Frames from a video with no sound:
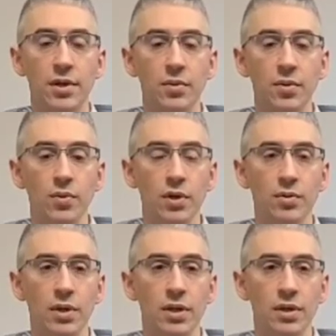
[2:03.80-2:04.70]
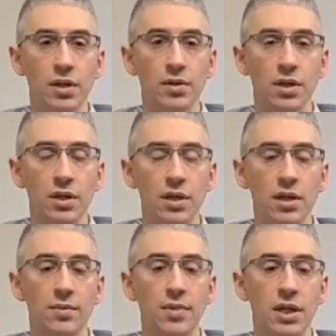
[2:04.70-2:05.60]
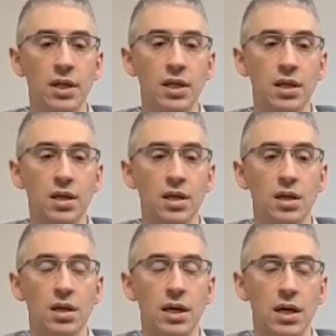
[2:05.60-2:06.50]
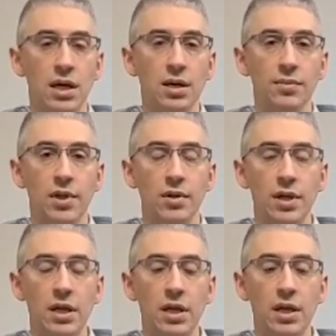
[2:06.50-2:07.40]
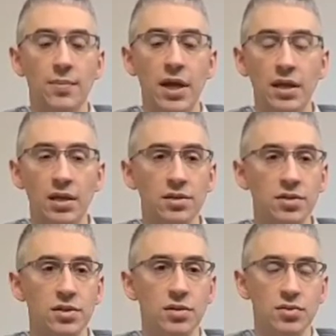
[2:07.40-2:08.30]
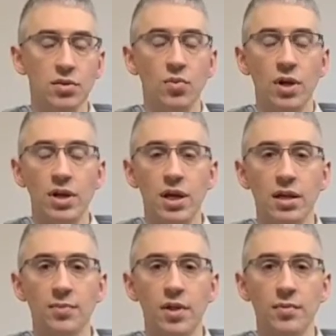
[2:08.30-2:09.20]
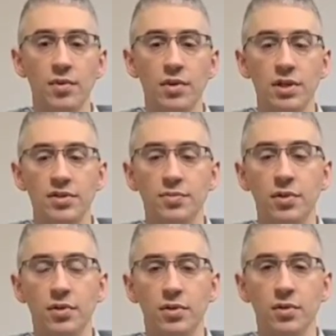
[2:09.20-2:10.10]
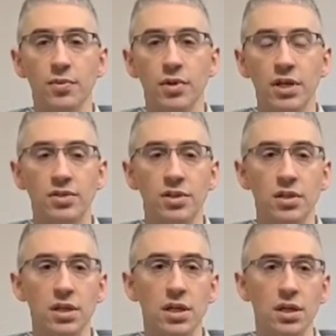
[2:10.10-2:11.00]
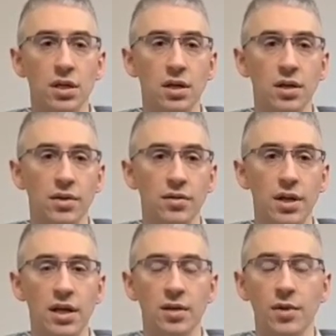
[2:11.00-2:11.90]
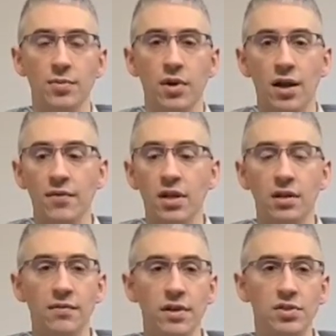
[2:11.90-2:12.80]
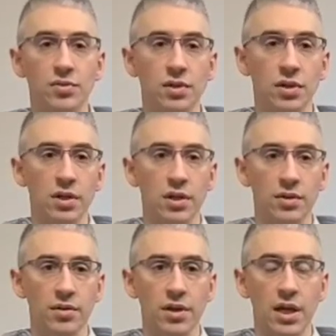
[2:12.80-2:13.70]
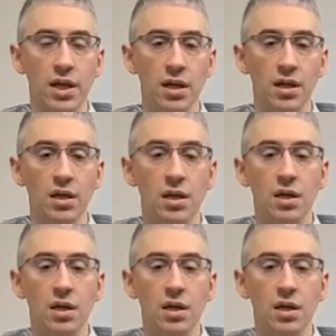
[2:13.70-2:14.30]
that we work with. It can be a banking institution one day, it can be a municipal corporation another day, it can be a private individual another day,